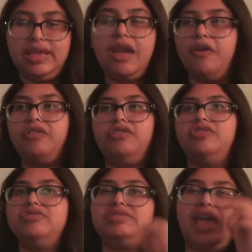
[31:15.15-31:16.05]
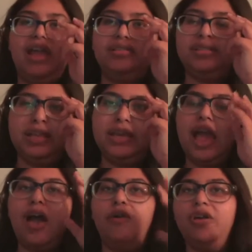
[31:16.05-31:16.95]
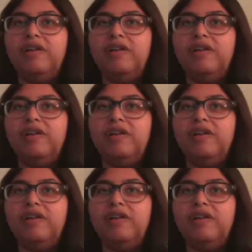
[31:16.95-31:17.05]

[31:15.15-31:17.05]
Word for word: characters and seeing how